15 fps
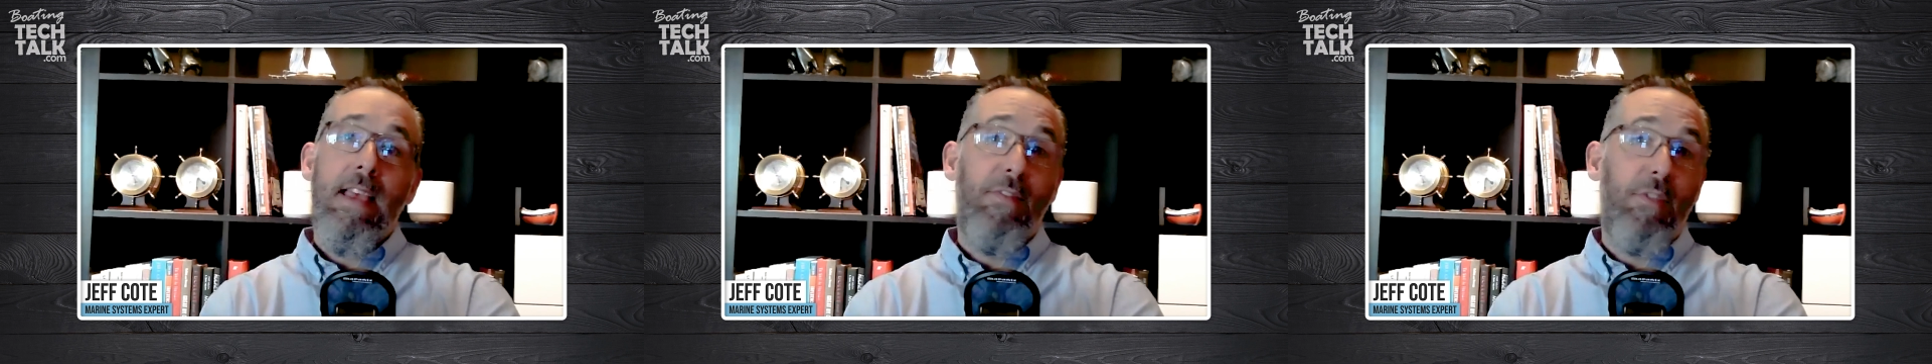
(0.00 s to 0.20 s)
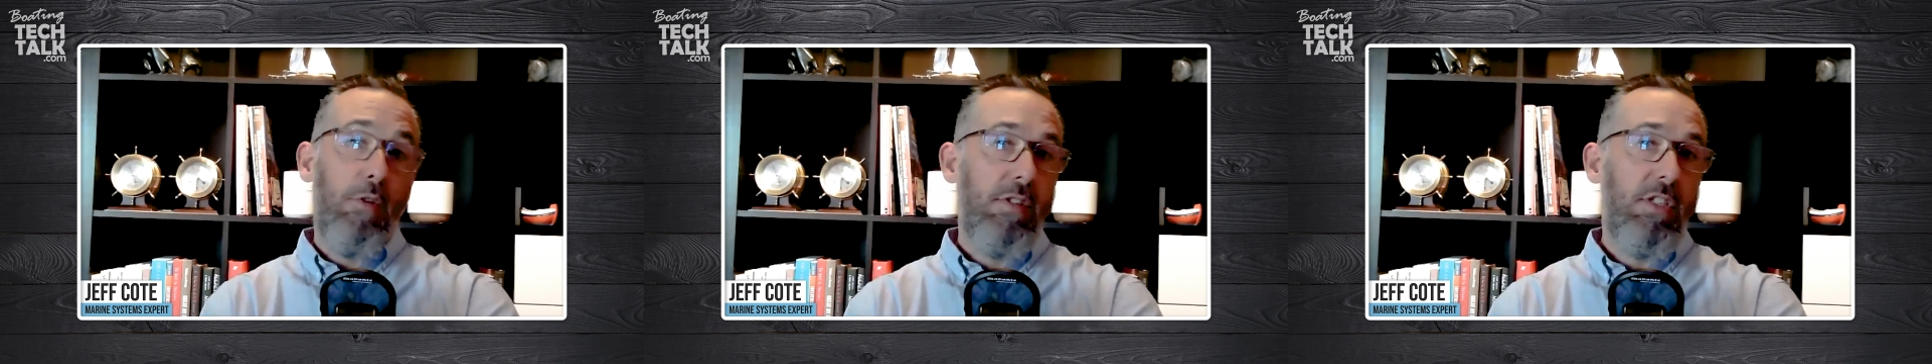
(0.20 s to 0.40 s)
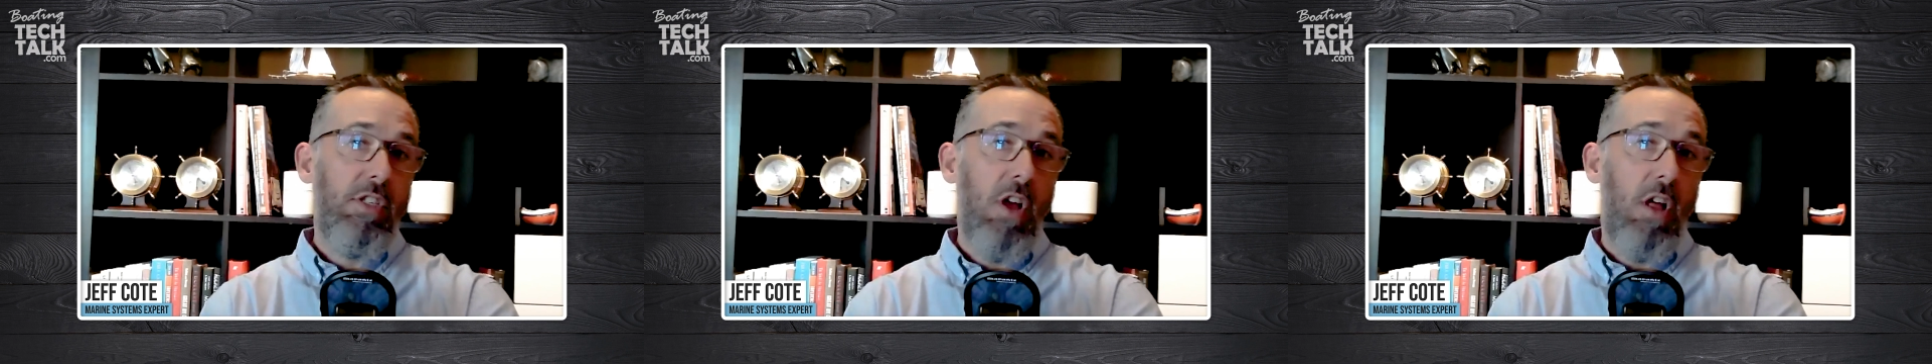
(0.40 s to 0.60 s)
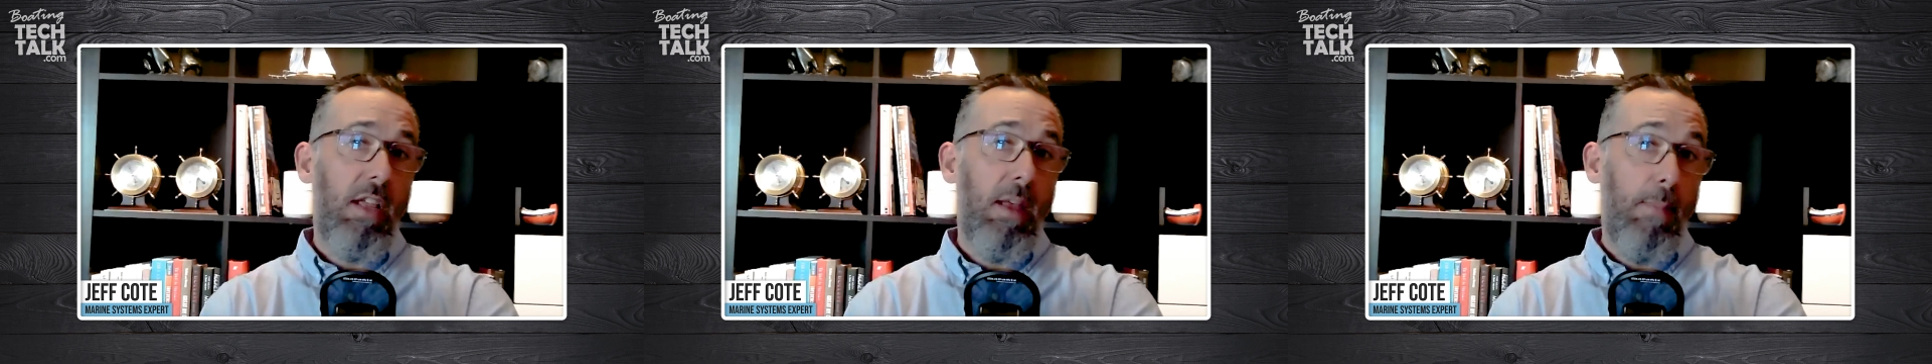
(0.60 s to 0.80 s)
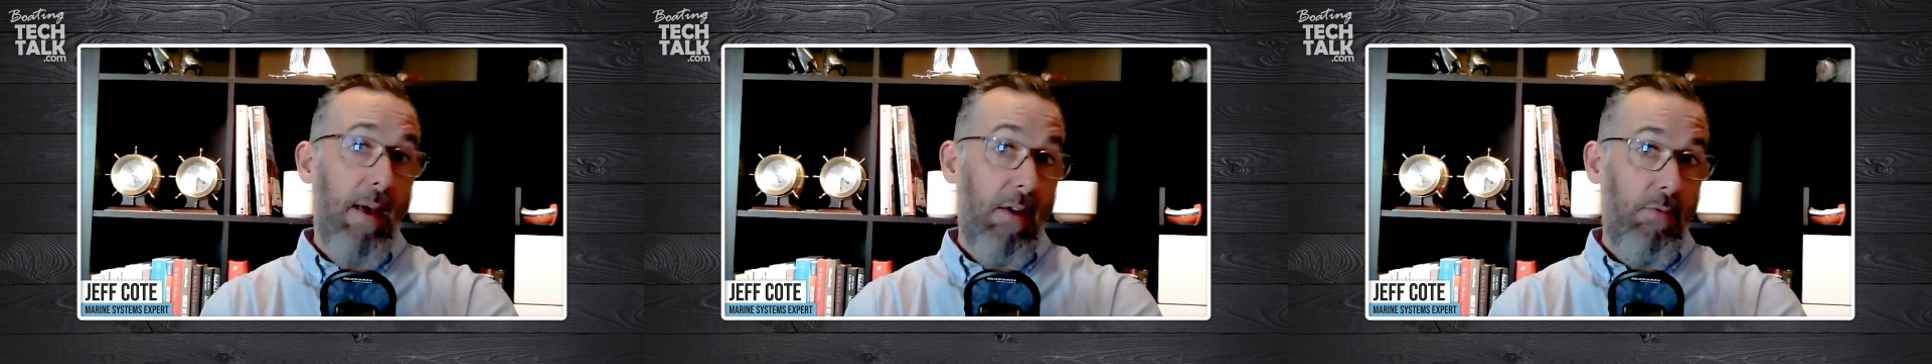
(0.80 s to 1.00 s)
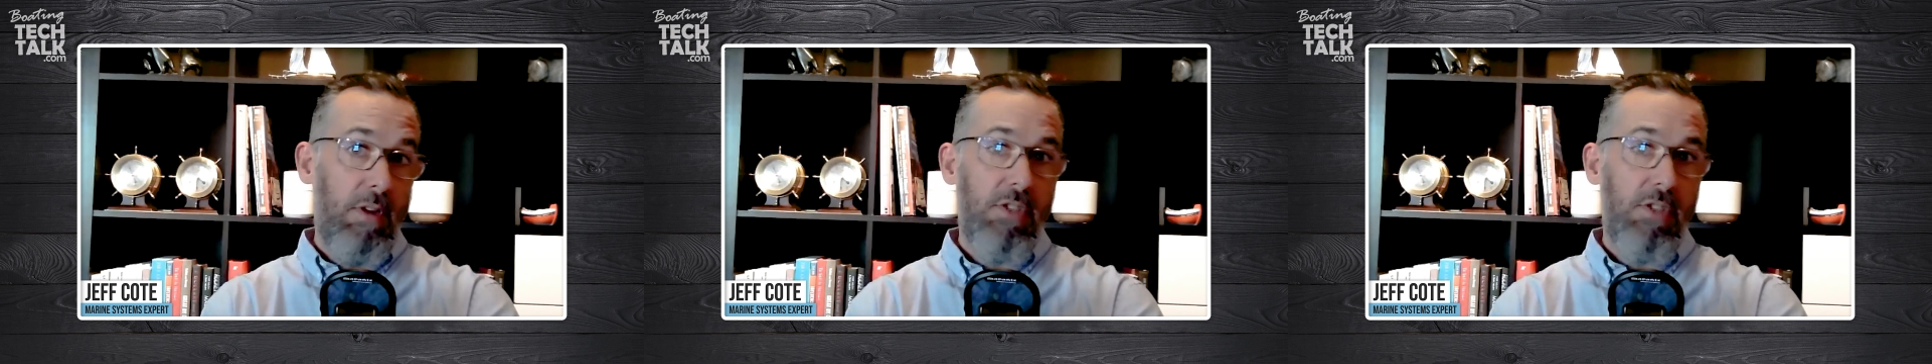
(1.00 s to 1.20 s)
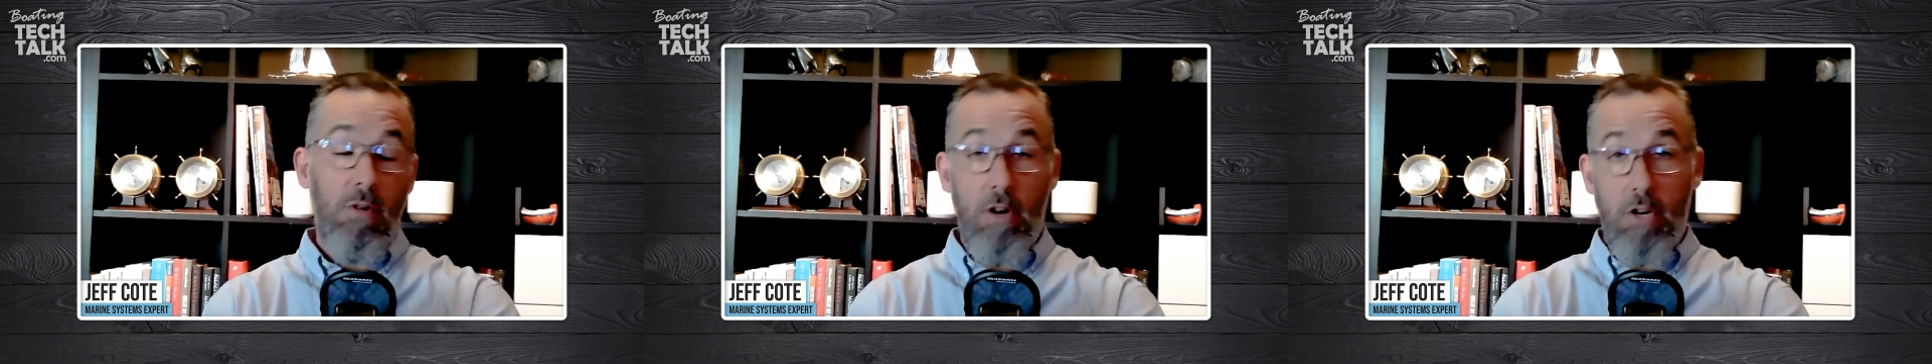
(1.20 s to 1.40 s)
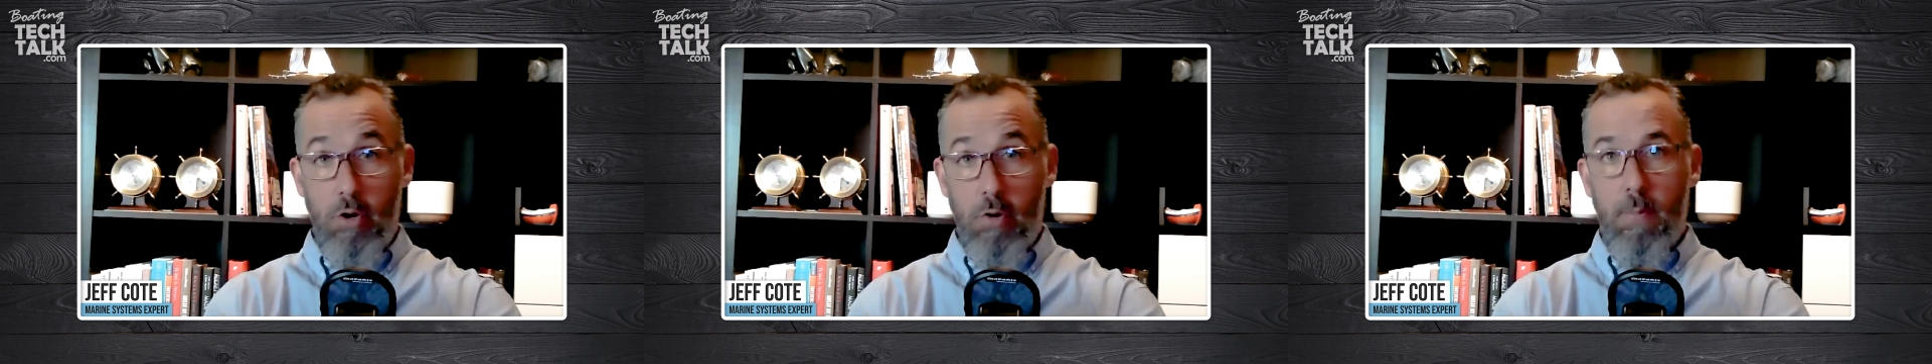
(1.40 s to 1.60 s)
If you're installing a bow
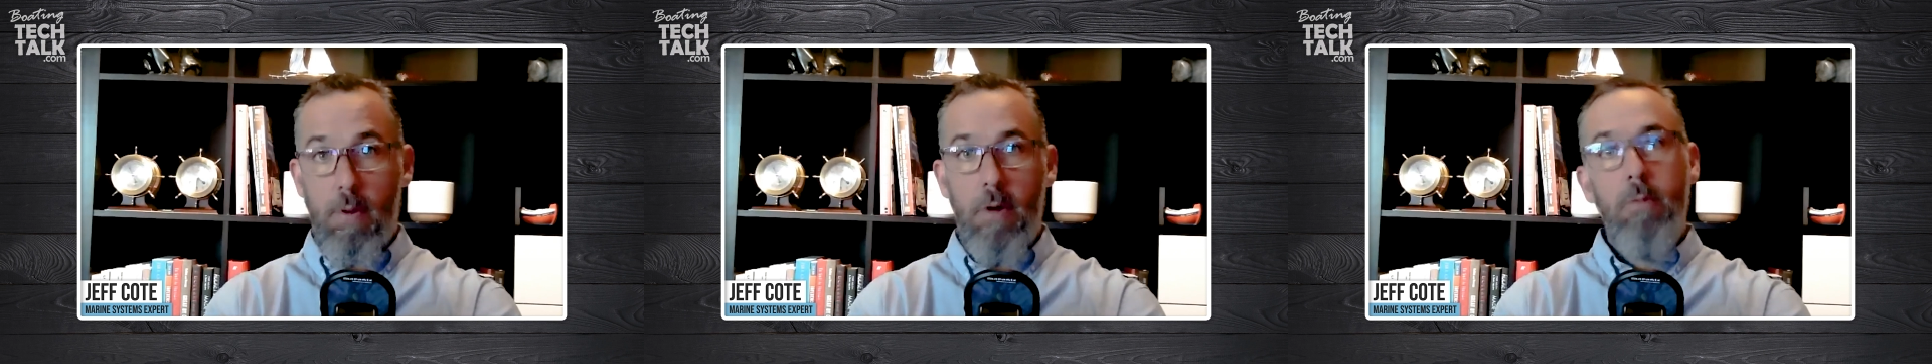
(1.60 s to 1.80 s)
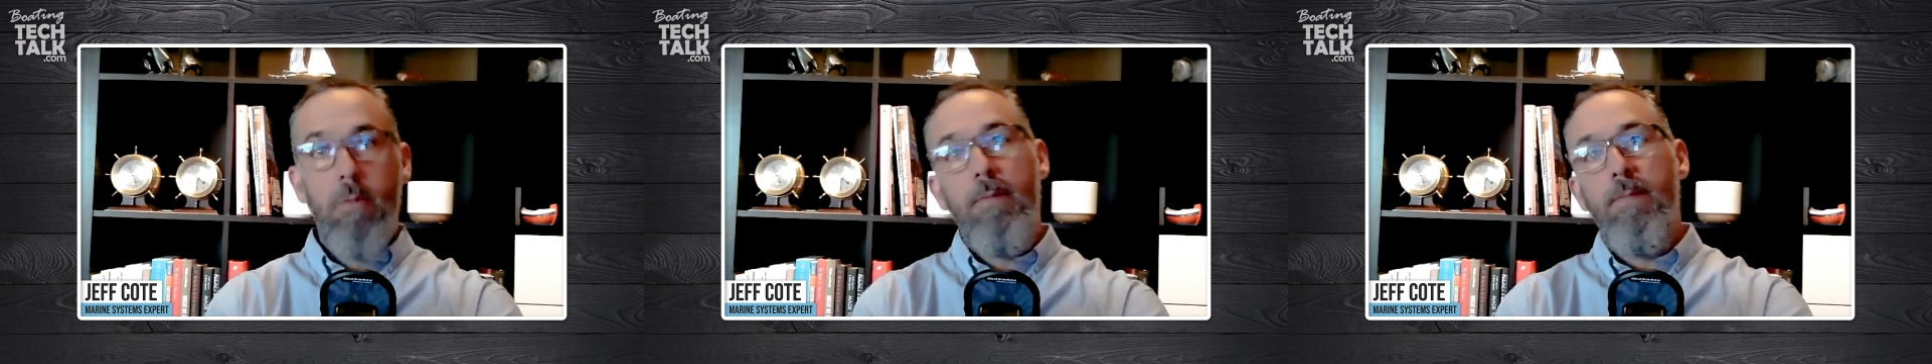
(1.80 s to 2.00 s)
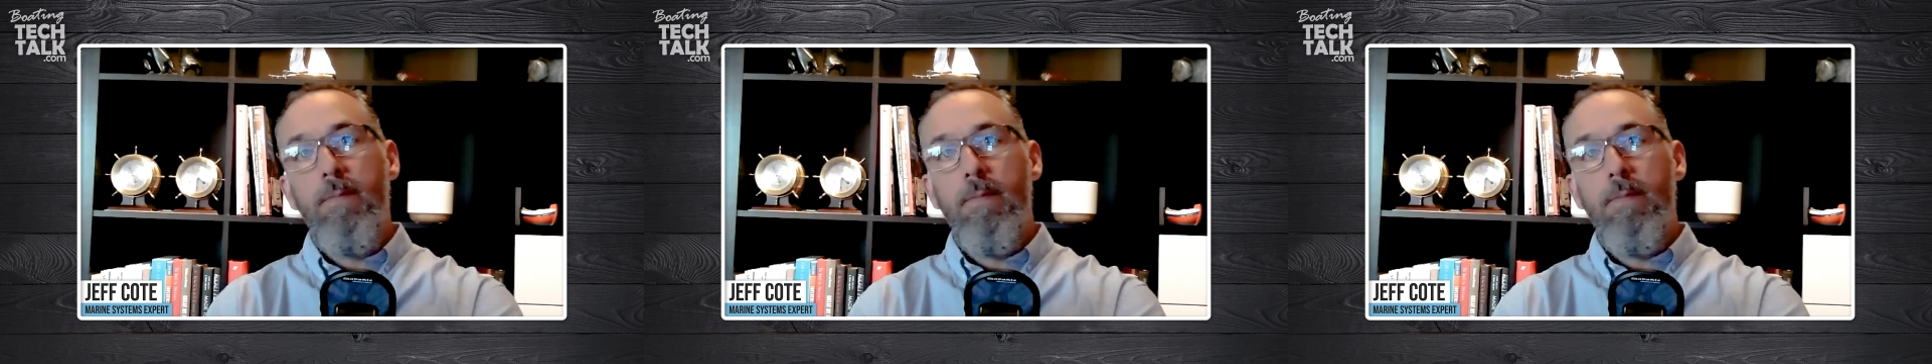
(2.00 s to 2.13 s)
thruster on your boat,